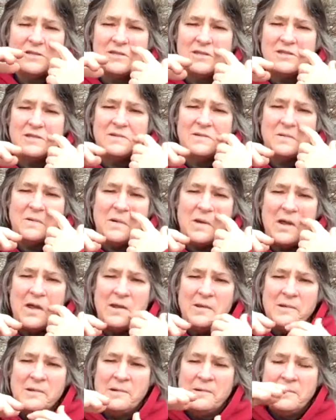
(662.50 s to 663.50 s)
to
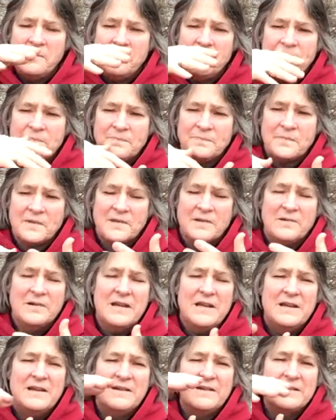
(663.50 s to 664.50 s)

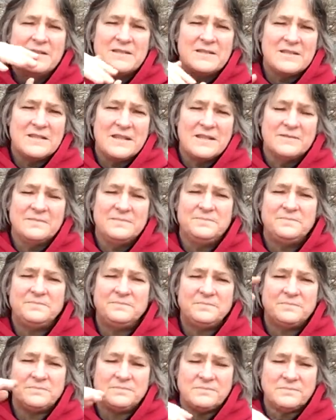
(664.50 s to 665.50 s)
coherence, and
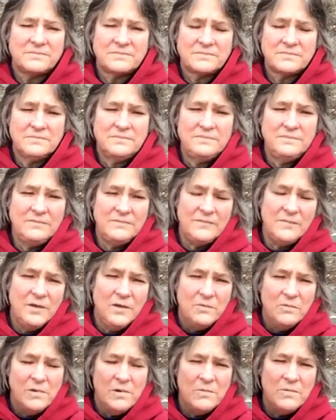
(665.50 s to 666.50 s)

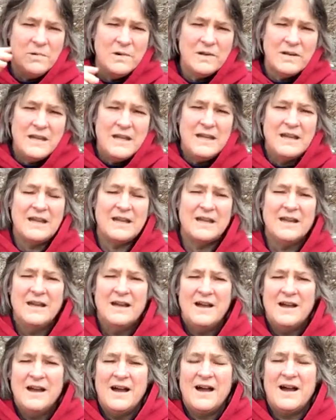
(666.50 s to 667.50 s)
we're working
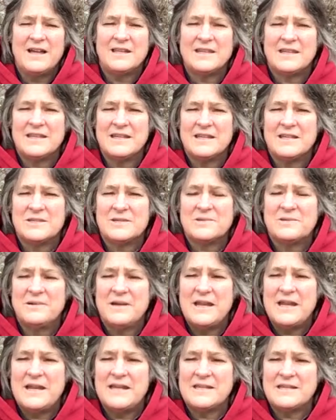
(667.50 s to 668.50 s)
on things,
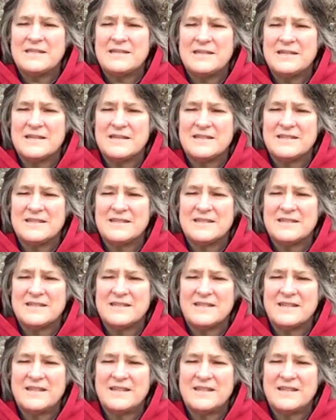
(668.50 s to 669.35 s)
creating things.